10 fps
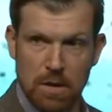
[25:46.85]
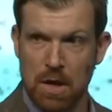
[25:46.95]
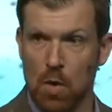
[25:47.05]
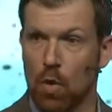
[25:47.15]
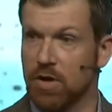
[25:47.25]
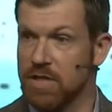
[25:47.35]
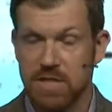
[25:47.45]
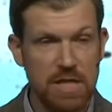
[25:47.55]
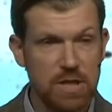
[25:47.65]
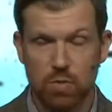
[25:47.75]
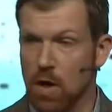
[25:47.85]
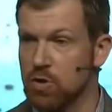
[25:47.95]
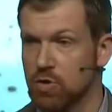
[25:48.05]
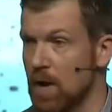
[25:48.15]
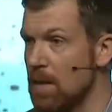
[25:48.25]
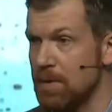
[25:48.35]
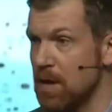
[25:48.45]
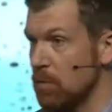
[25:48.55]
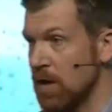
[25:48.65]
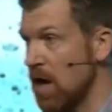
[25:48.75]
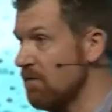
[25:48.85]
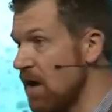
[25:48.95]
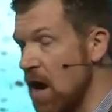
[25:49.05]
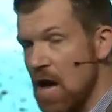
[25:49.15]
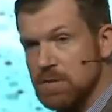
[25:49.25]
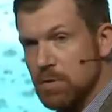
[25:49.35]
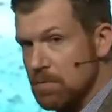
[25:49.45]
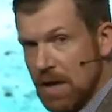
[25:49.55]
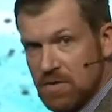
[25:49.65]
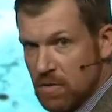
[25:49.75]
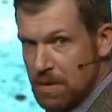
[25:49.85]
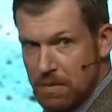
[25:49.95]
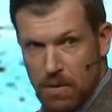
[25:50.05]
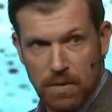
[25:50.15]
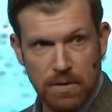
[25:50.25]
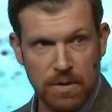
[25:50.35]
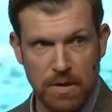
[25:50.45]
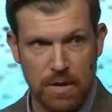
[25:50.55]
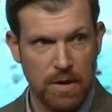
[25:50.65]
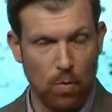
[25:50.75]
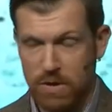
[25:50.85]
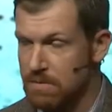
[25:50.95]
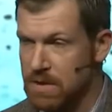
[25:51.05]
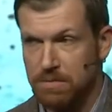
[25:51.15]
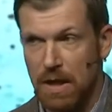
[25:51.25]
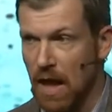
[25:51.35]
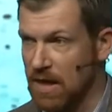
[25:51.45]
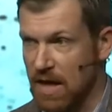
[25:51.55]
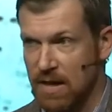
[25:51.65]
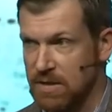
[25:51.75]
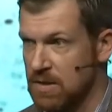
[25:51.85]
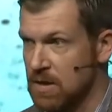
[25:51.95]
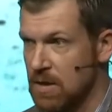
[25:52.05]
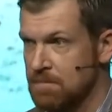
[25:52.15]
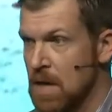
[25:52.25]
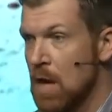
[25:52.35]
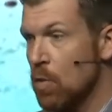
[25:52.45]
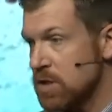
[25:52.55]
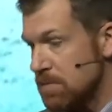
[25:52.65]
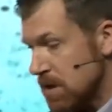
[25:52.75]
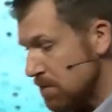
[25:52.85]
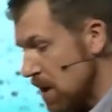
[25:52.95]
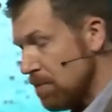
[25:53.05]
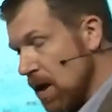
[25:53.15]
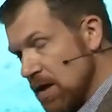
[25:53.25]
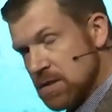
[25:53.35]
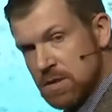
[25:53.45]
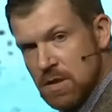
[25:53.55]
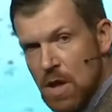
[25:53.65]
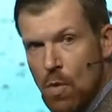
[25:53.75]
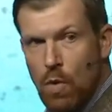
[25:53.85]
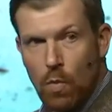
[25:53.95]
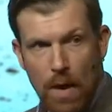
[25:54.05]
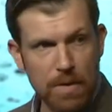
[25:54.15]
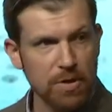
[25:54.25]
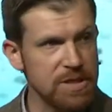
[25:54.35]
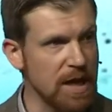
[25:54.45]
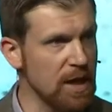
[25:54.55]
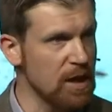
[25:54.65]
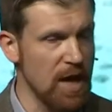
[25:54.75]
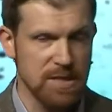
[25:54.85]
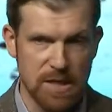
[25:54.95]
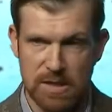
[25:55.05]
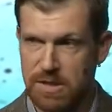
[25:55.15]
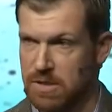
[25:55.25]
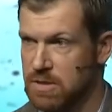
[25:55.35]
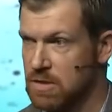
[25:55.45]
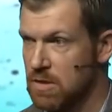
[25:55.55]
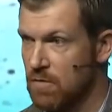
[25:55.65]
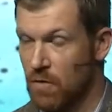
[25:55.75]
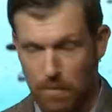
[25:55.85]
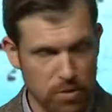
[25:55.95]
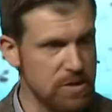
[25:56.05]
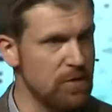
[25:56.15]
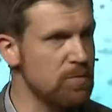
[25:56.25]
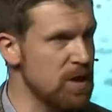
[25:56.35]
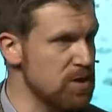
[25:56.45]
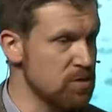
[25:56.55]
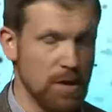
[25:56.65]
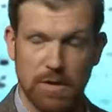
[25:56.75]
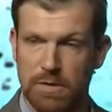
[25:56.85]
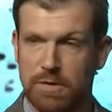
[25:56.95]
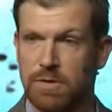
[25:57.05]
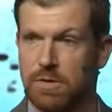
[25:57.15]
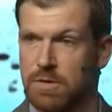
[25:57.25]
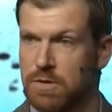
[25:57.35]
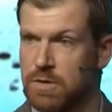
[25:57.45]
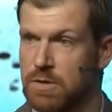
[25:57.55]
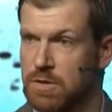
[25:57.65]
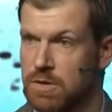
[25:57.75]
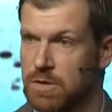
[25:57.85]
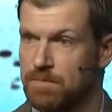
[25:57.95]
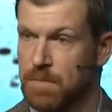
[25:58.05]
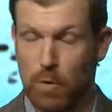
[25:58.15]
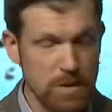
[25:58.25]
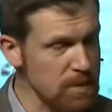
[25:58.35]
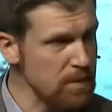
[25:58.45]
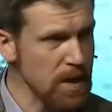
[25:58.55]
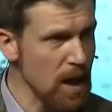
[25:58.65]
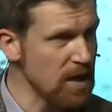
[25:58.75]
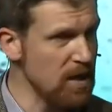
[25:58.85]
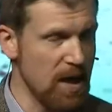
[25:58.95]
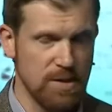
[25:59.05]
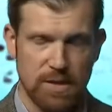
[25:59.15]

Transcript: where disease runs rampant and we can't find hospital beds for people. It wasn't meant to be like that. It wasn't meant to be a place where women are second class citizens for most of human history. It wasn't meant to be like that.